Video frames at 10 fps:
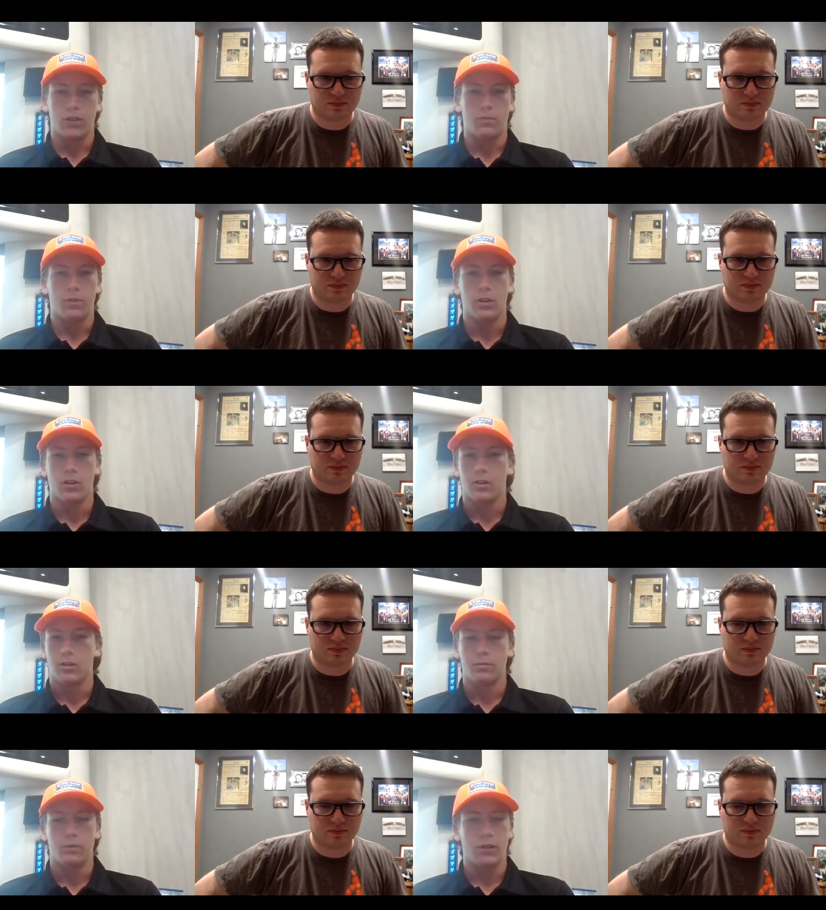Speaker 1: up here are
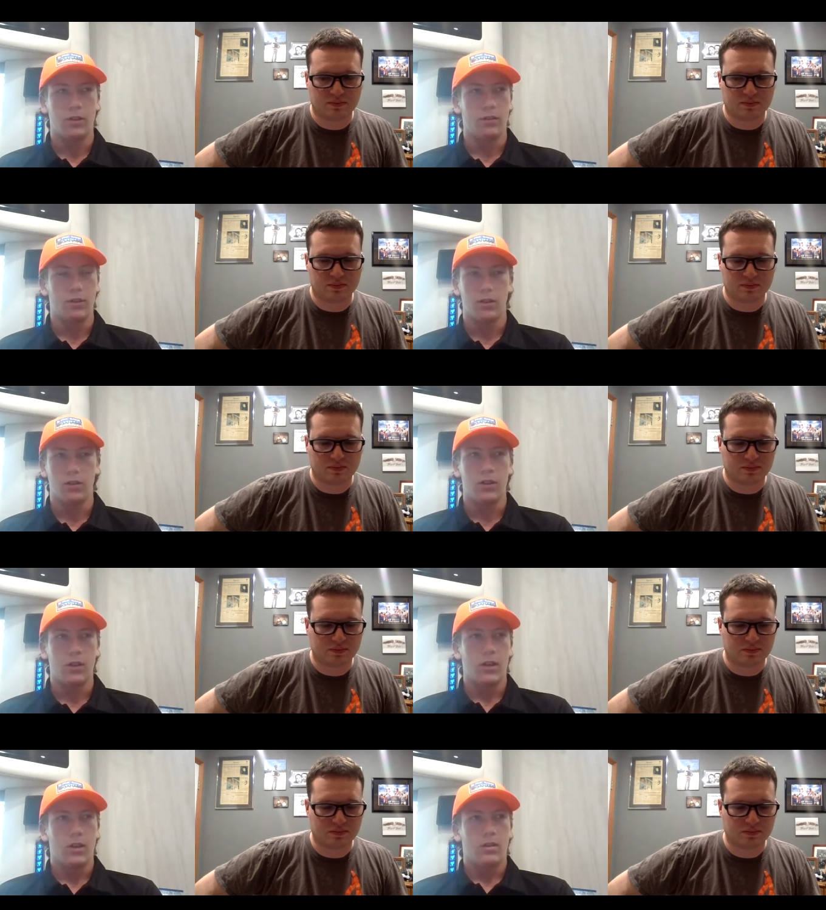completely
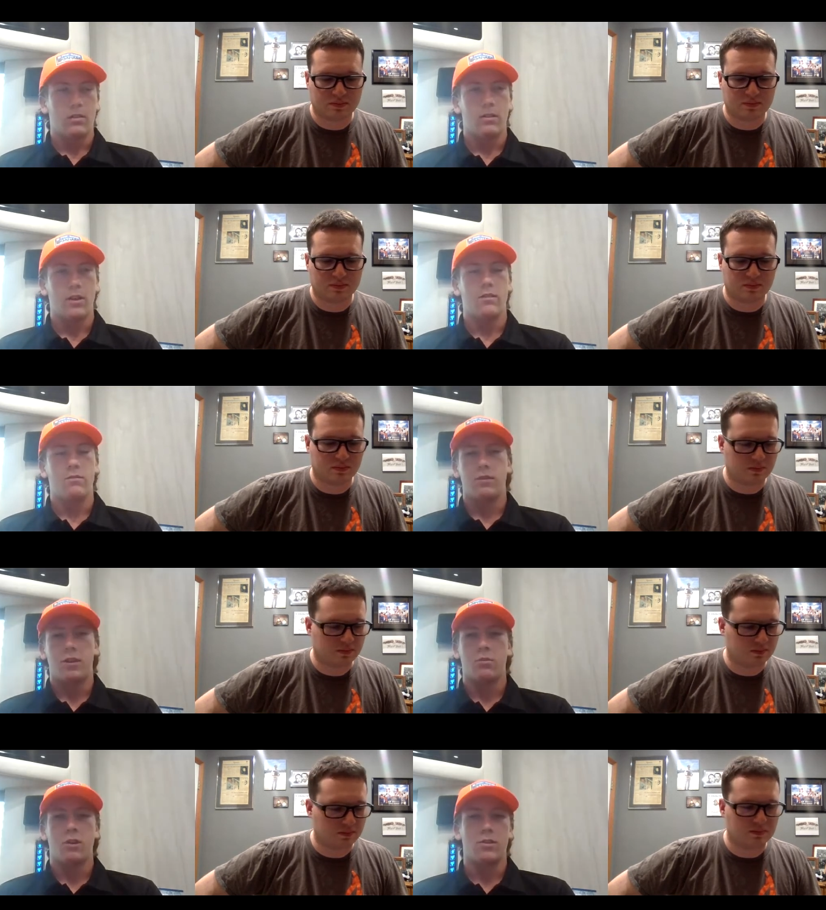they
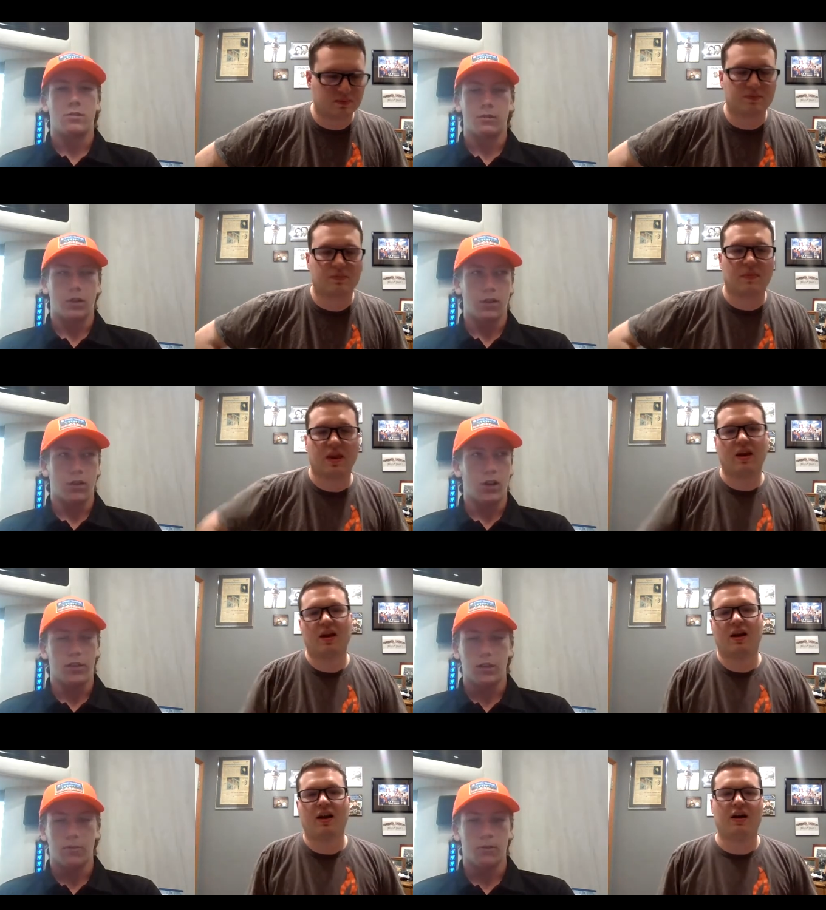they race a lot
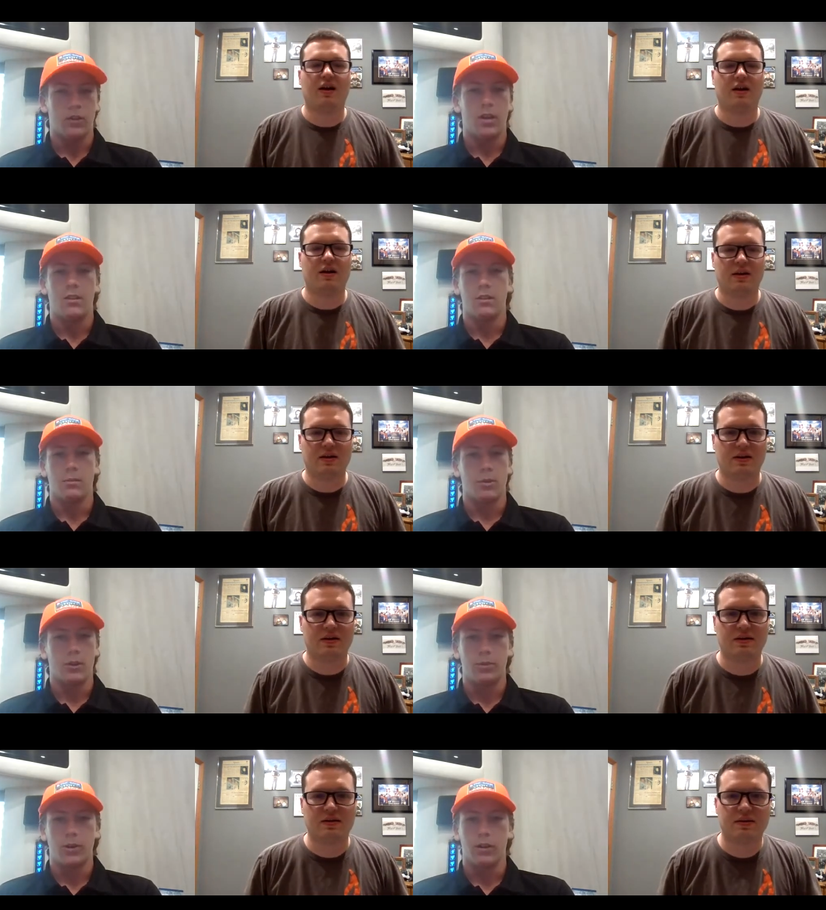different and they're
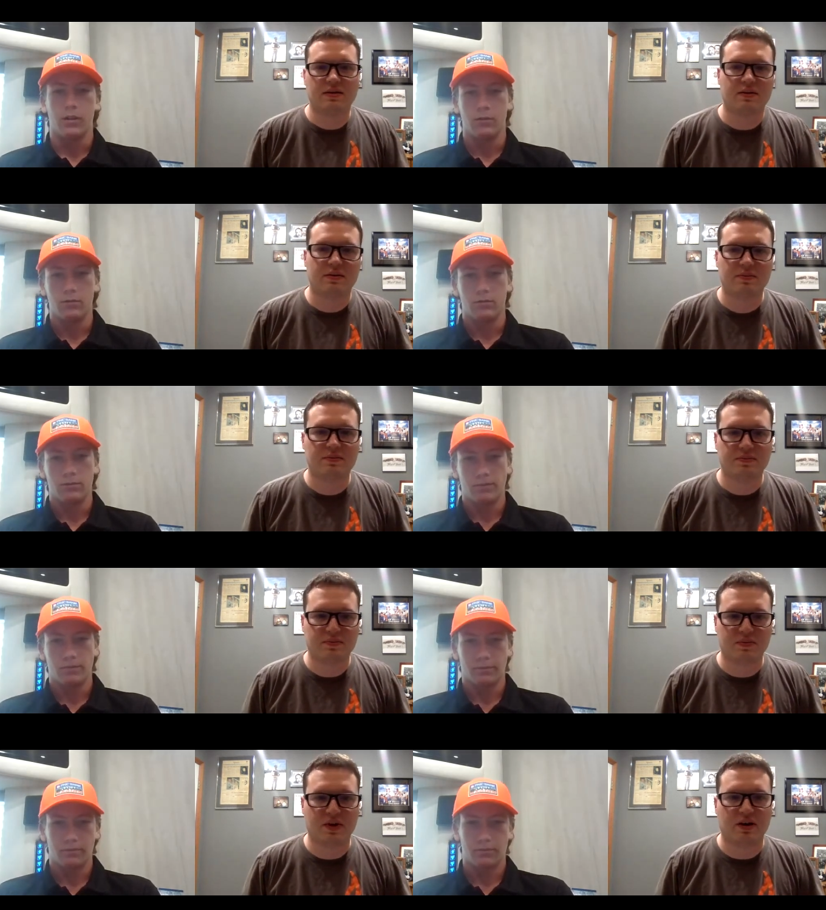much better.
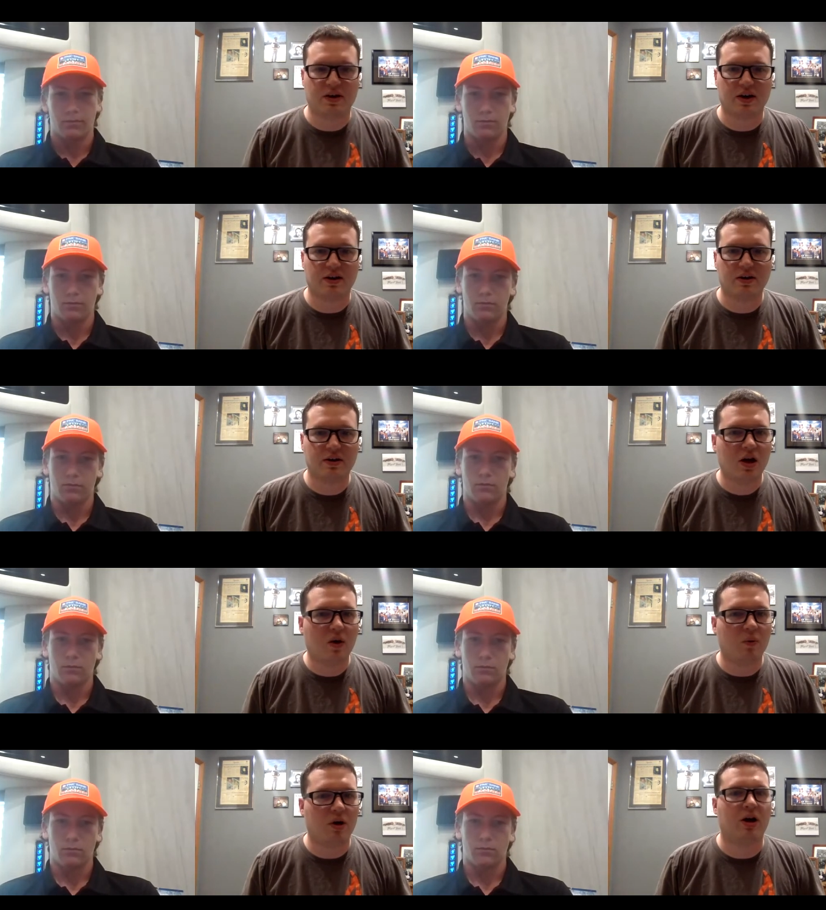
Speaker 2: All right.
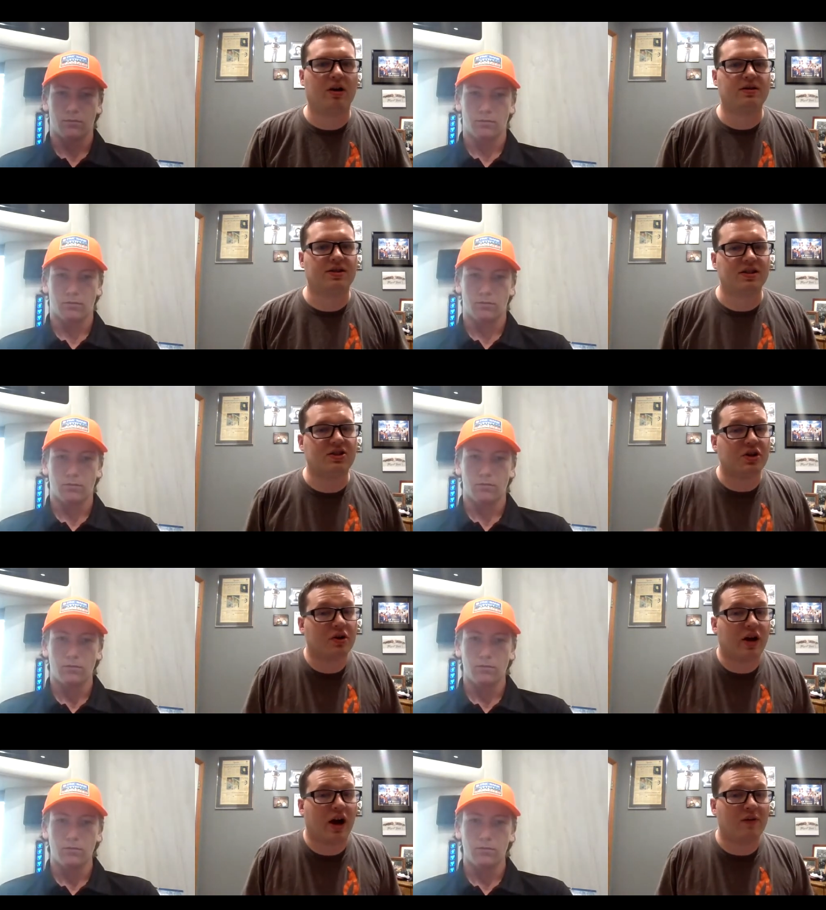Well, since
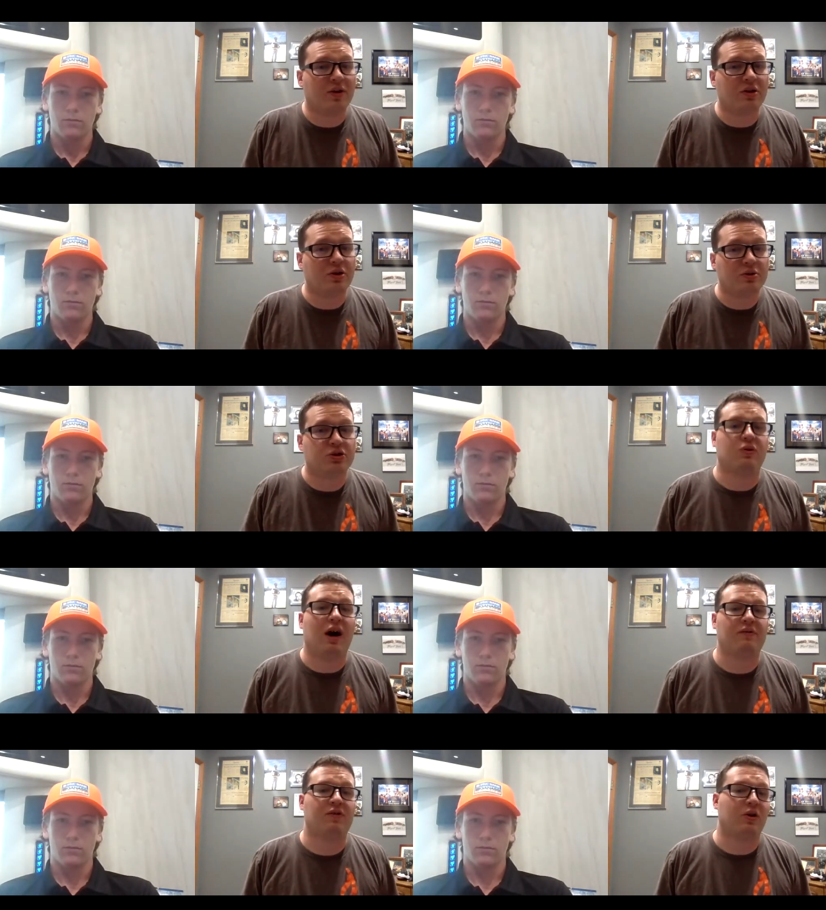you're kind of a new
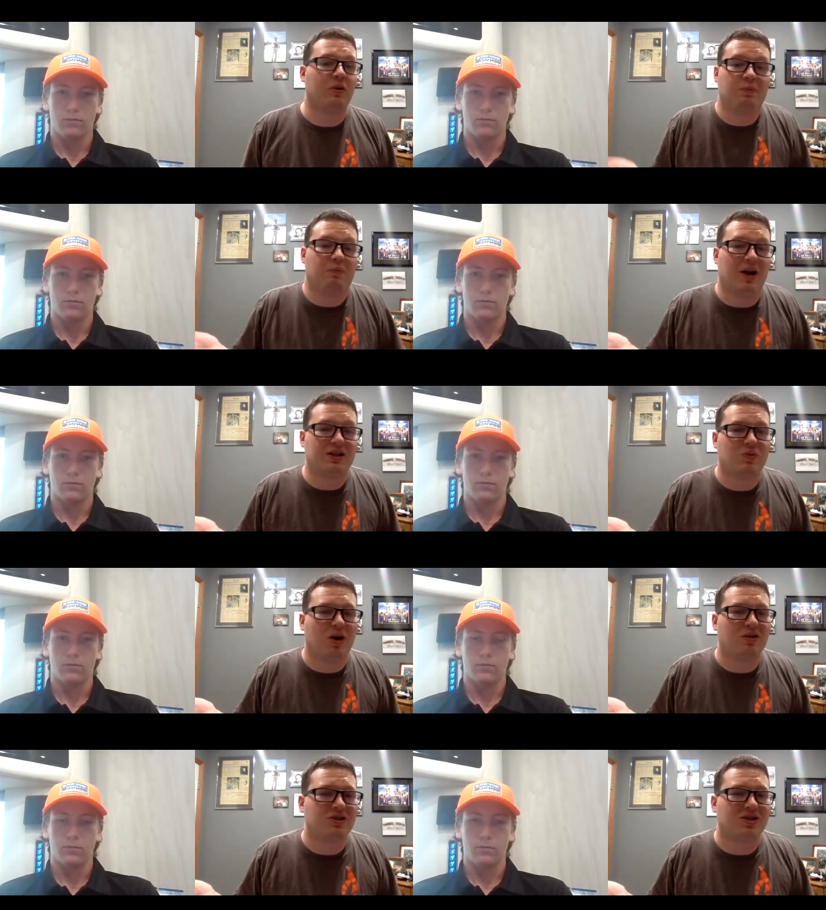driver, might as
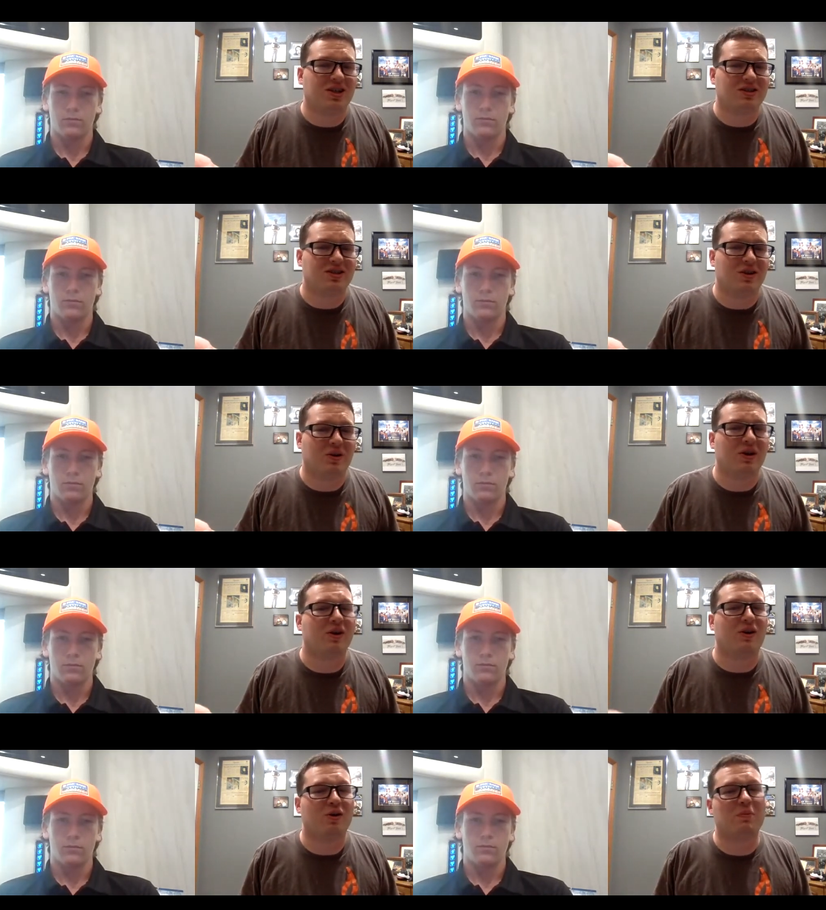well just get to know
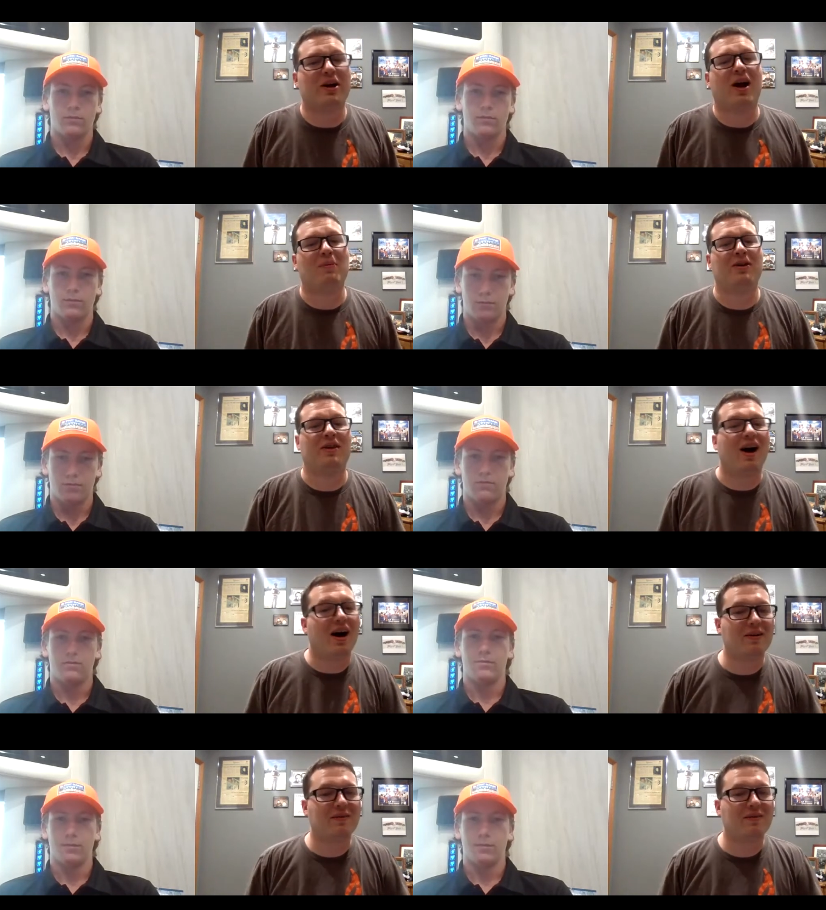you a little bit. How about that?